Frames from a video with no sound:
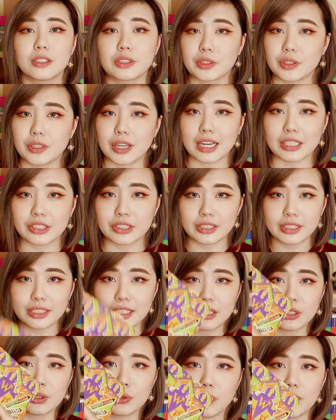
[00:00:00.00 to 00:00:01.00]
So you actually
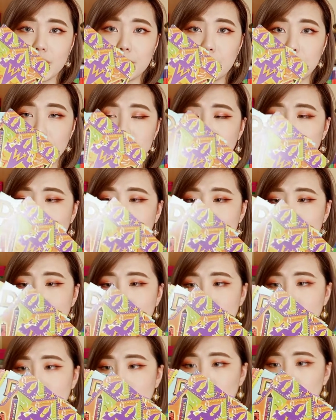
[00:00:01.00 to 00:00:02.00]
get 20 postcards,
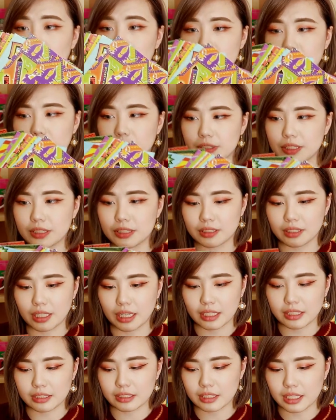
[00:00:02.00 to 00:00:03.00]
and they're all different
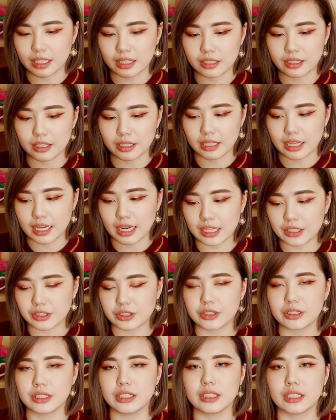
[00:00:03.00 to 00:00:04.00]
designs, and they are
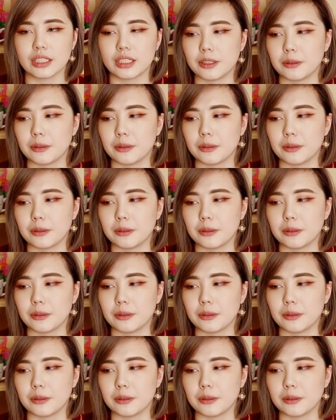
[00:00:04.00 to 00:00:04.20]
actually